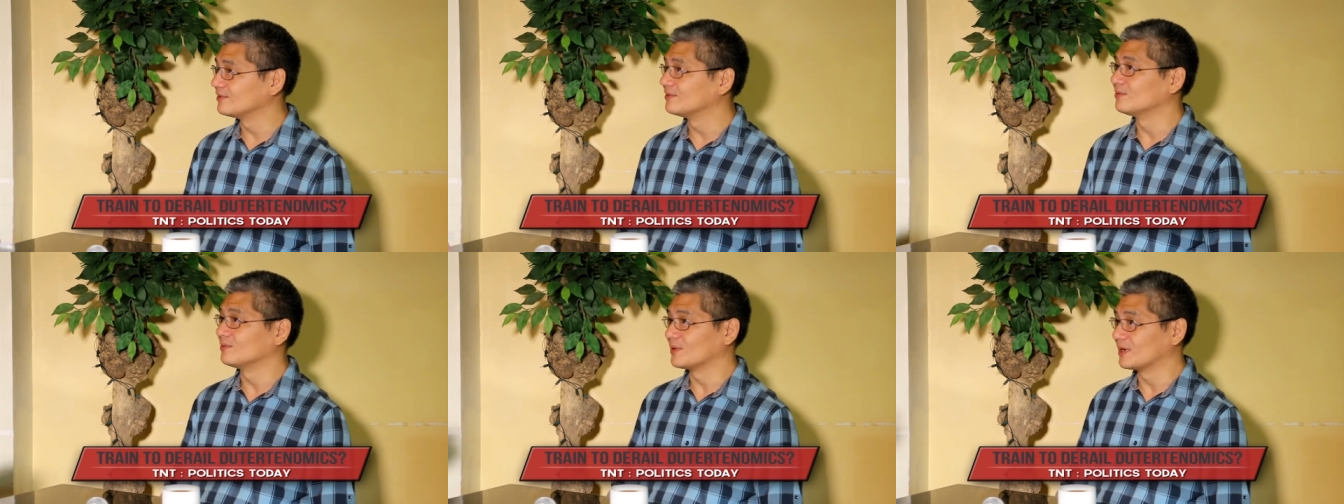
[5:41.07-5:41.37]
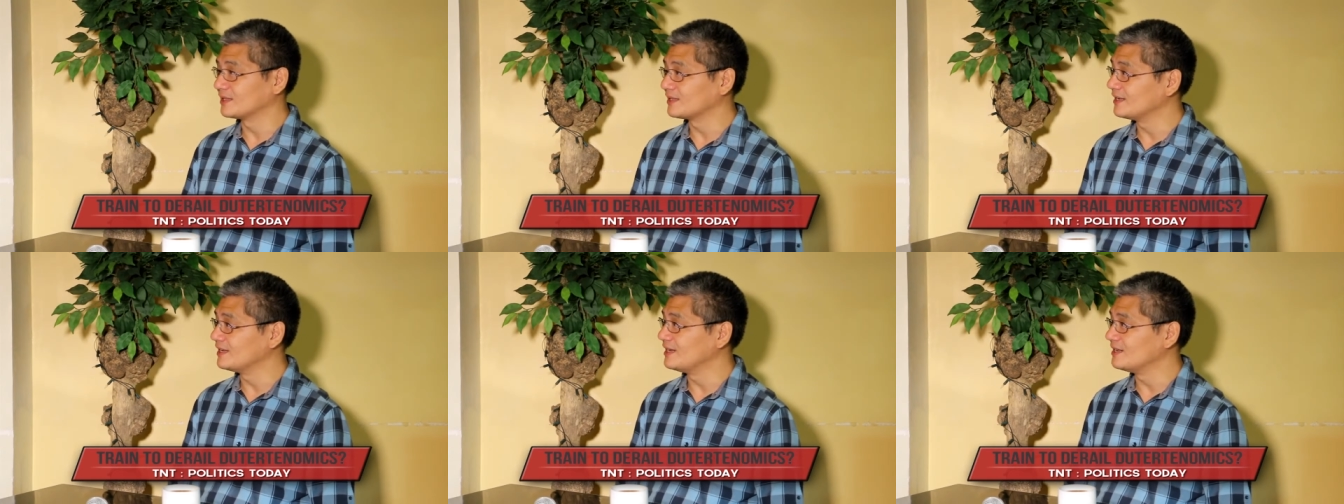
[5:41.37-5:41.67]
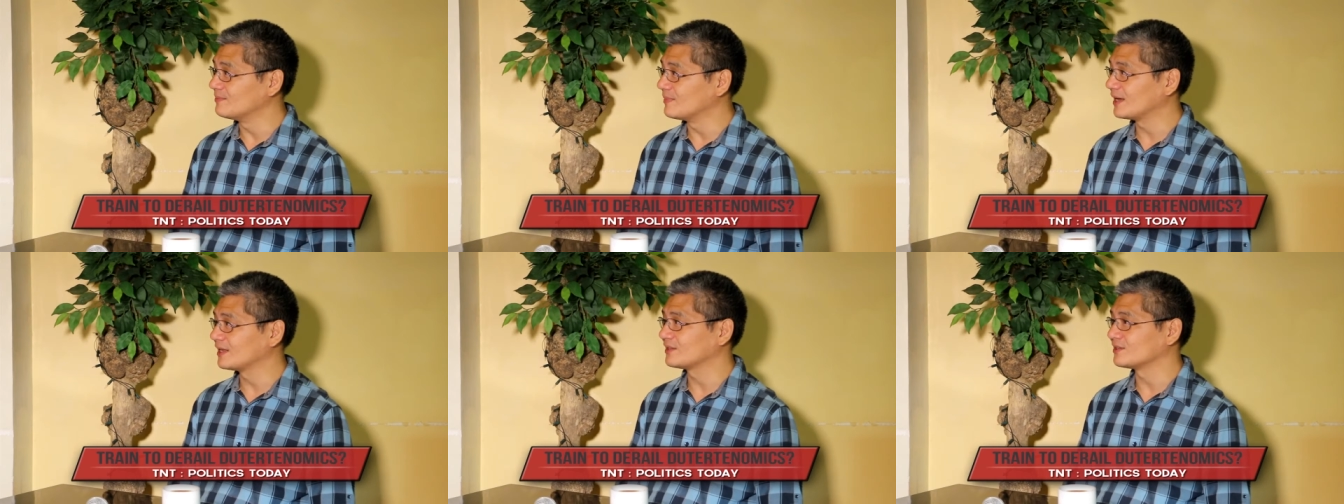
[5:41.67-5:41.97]
where it
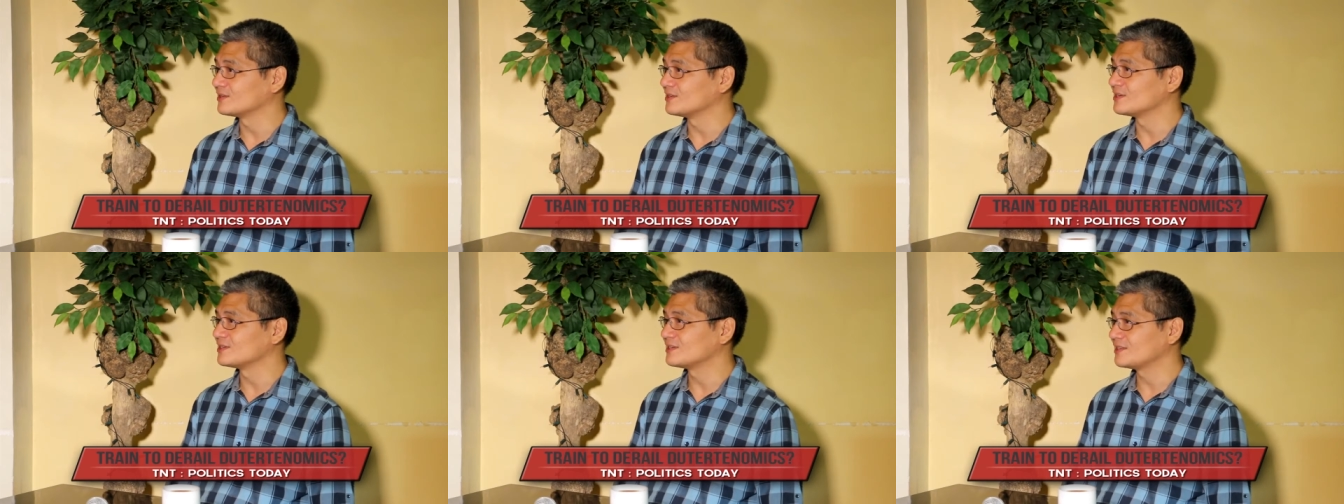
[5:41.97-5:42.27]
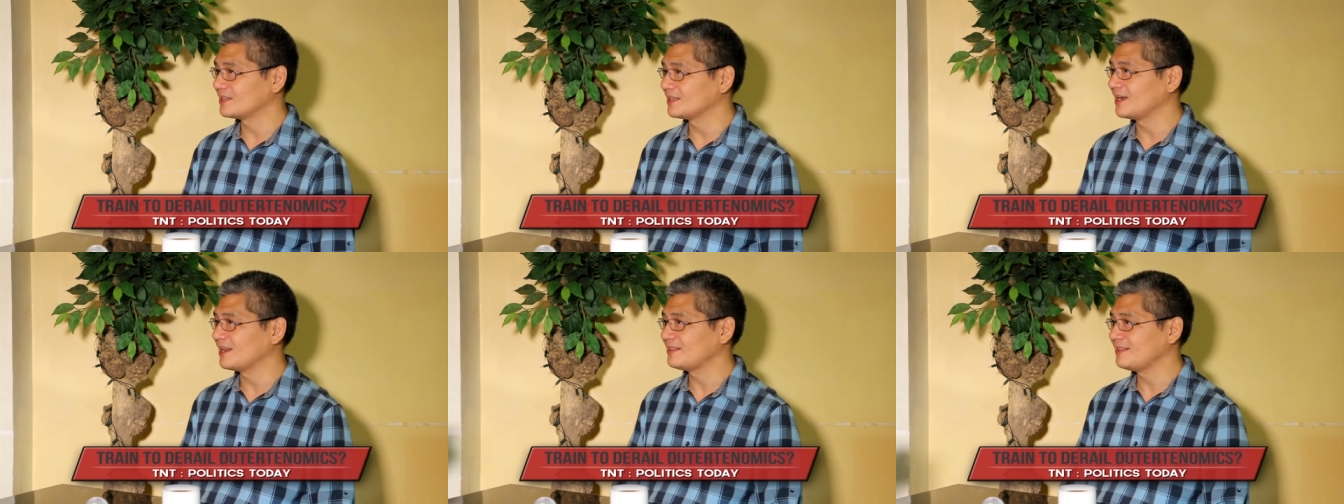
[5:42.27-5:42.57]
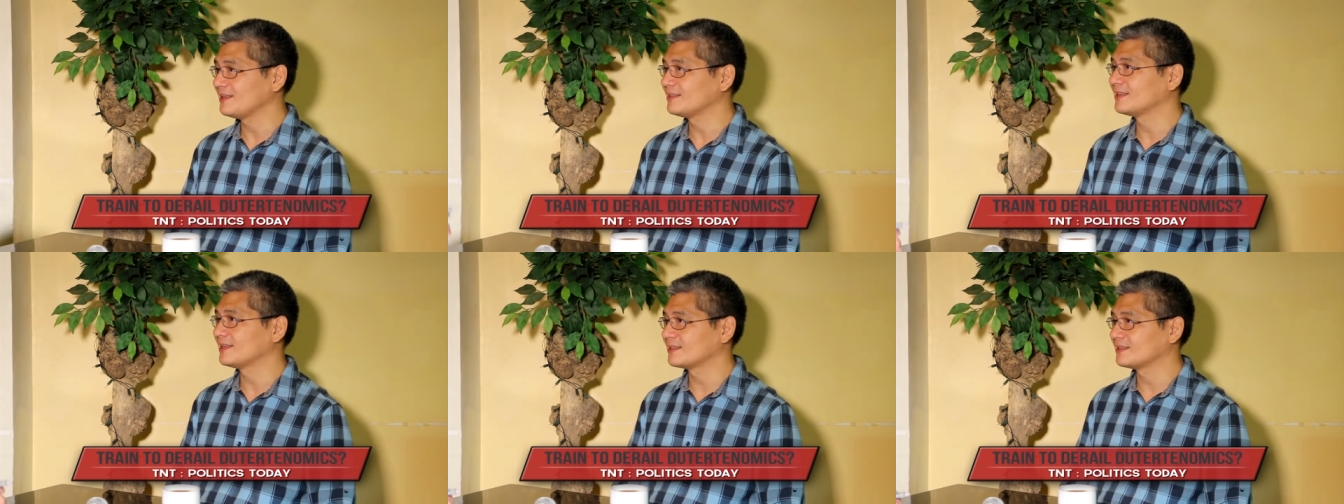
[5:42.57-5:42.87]
really matters, then I
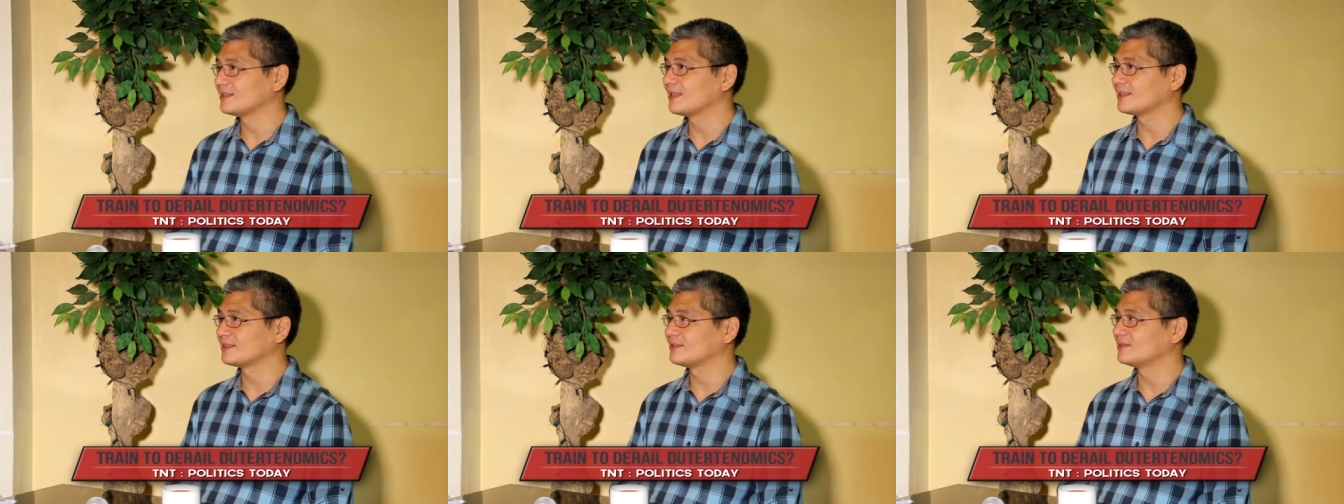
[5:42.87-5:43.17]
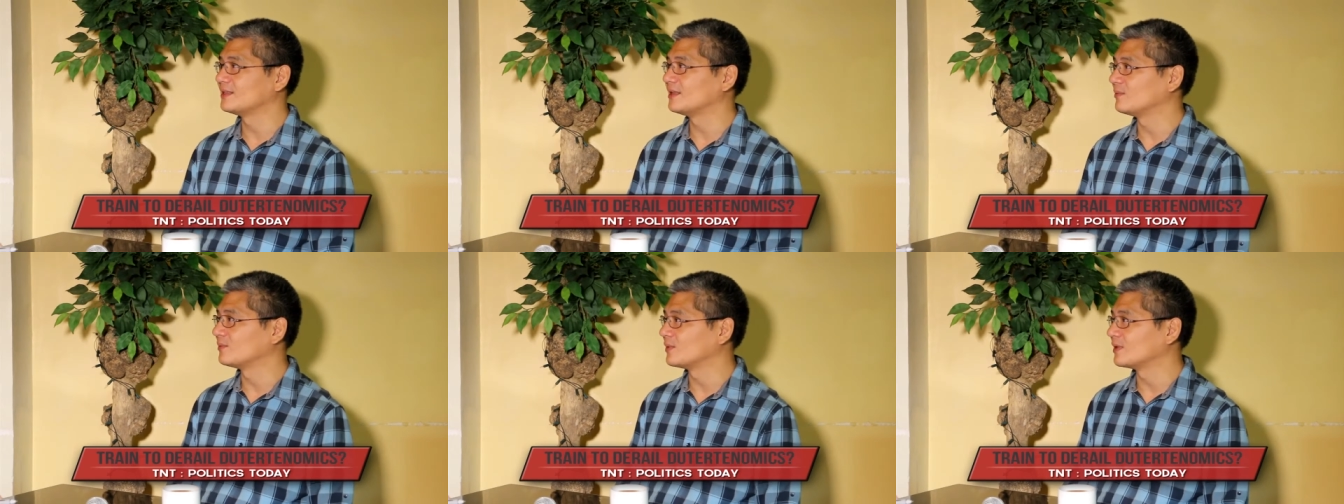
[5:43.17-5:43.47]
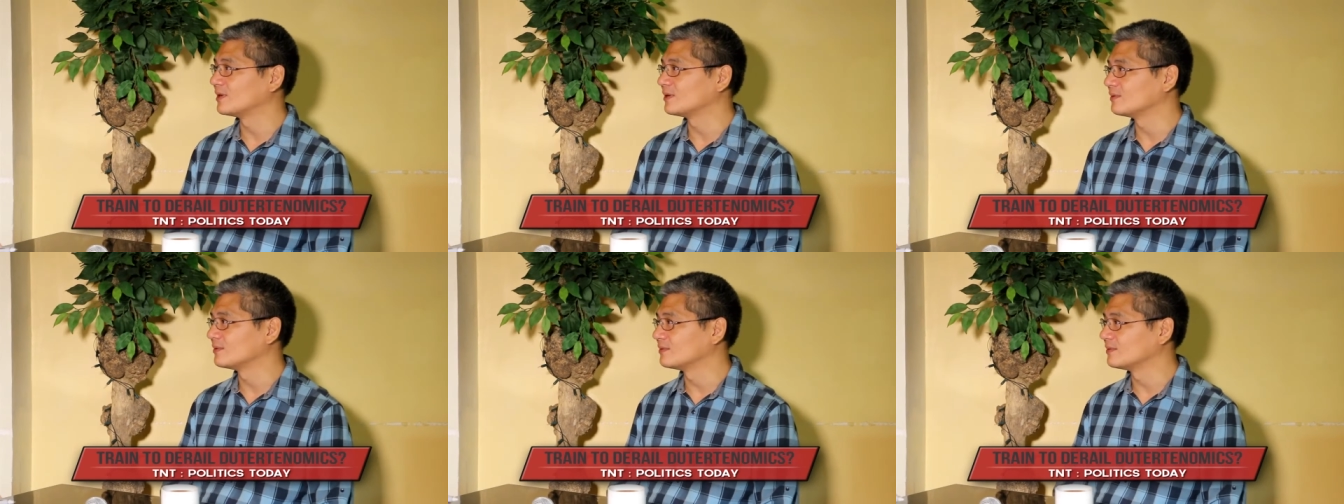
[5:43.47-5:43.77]
think that that
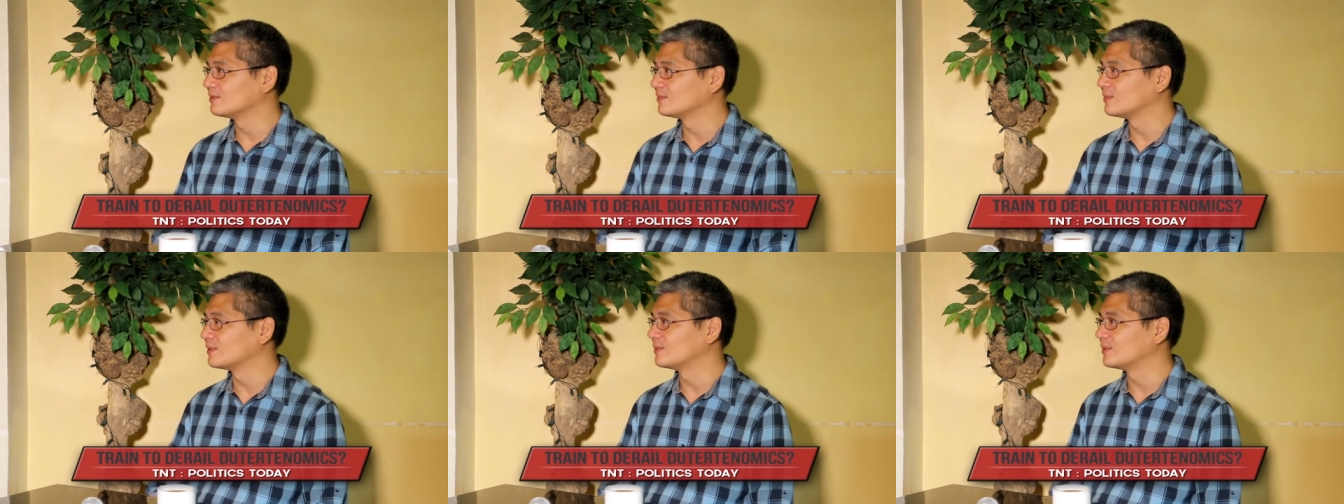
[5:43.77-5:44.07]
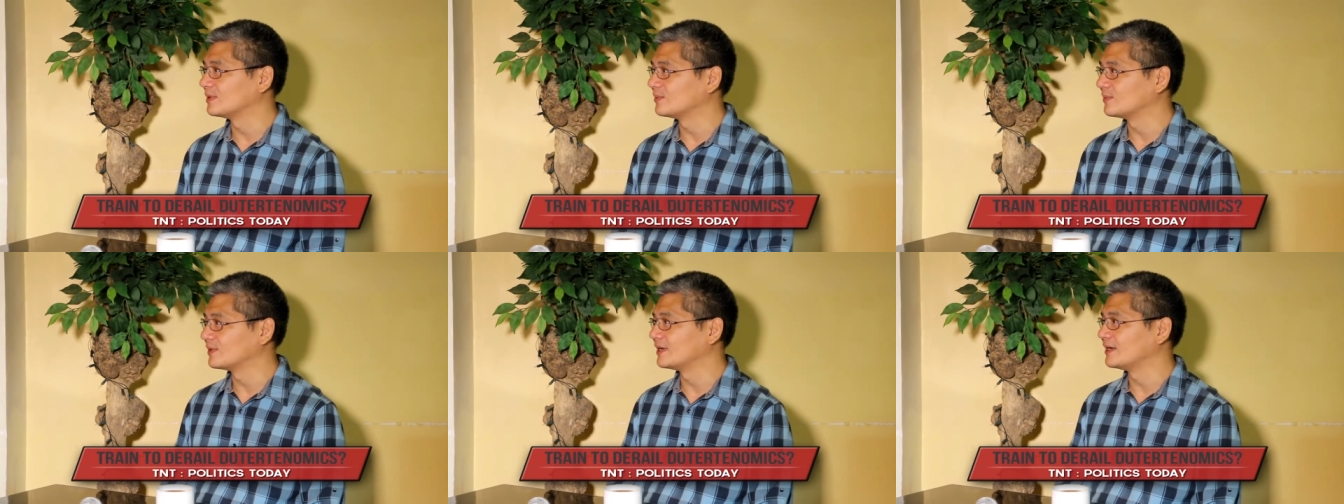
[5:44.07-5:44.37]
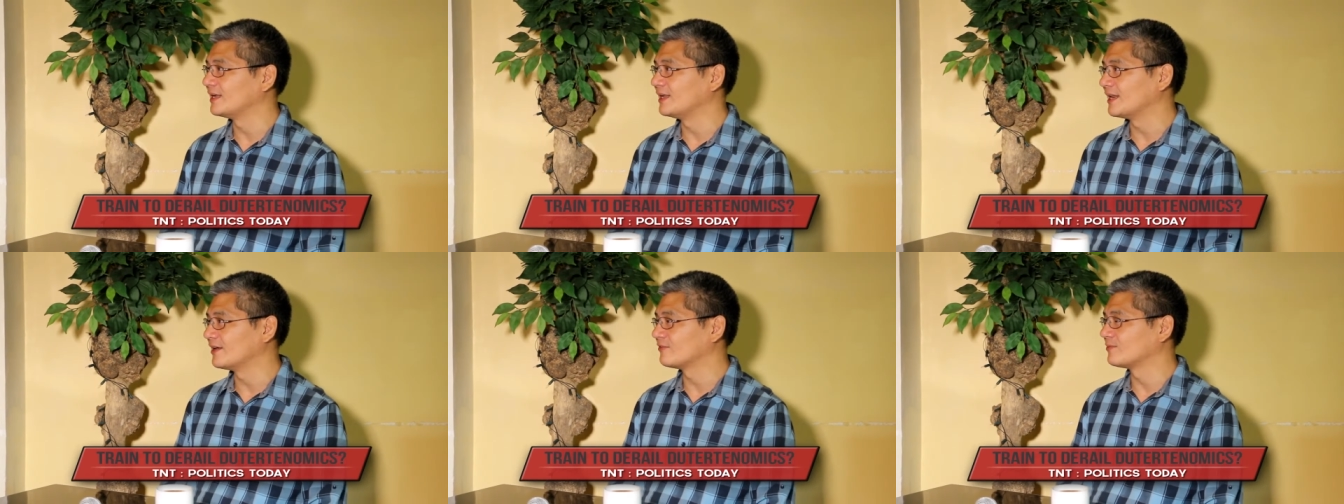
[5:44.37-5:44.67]
where where
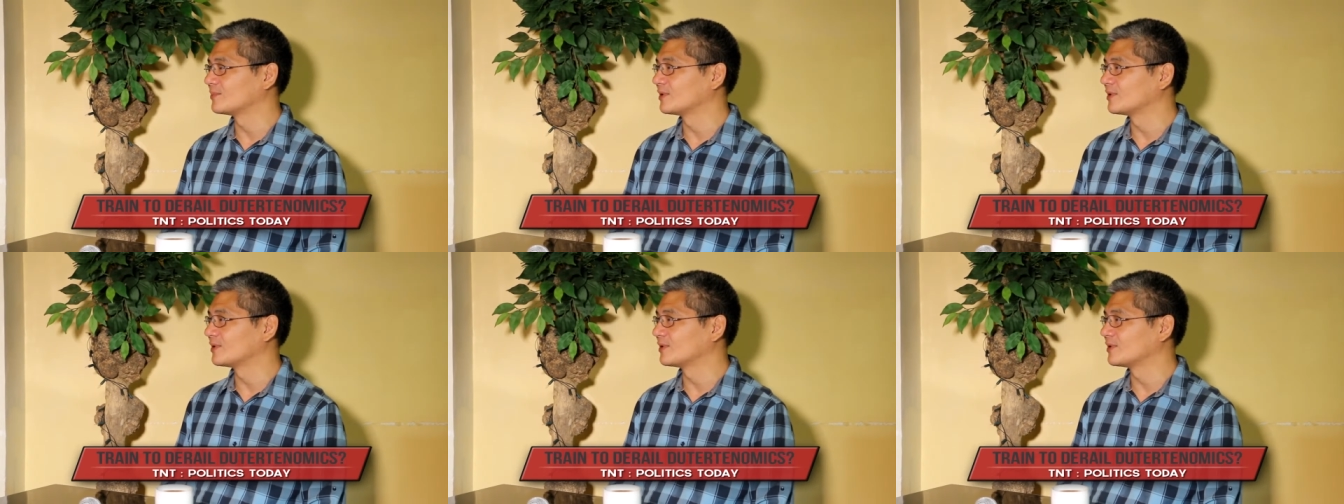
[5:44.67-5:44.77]
you'll have